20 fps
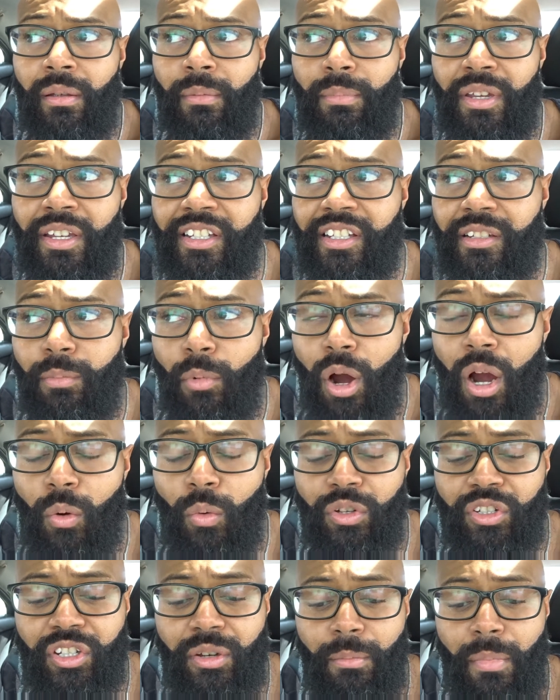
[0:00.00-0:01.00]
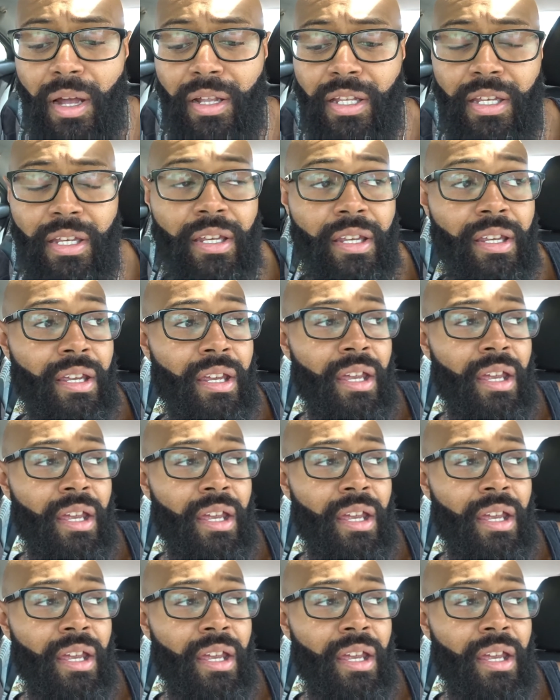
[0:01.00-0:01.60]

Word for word: be smart with your money,